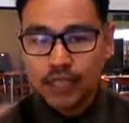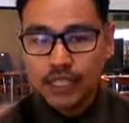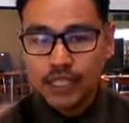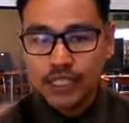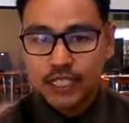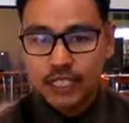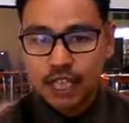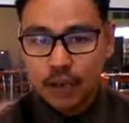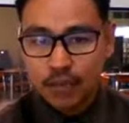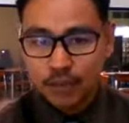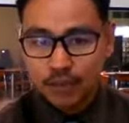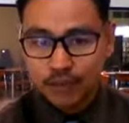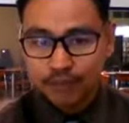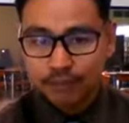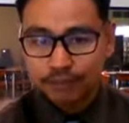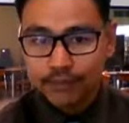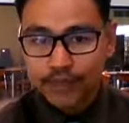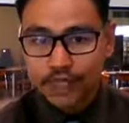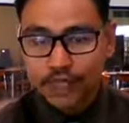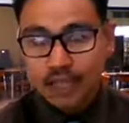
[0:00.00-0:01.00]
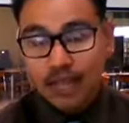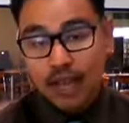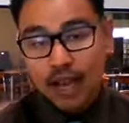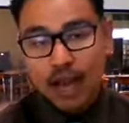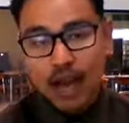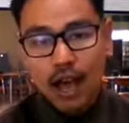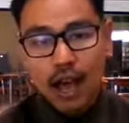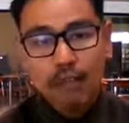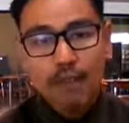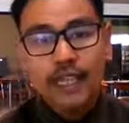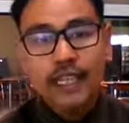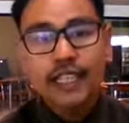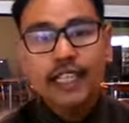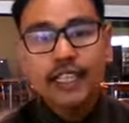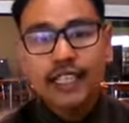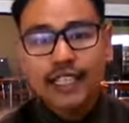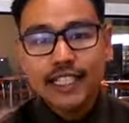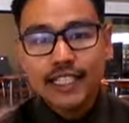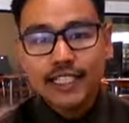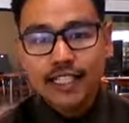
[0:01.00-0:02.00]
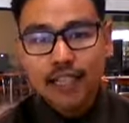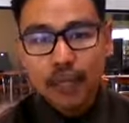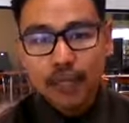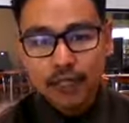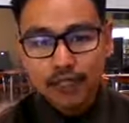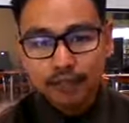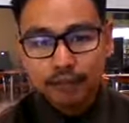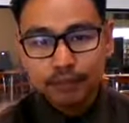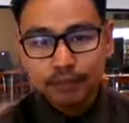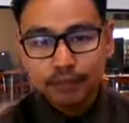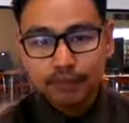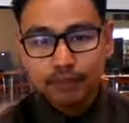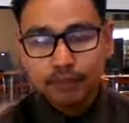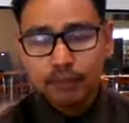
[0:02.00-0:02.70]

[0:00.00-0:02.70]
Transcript: for the summer. Beginning this summer,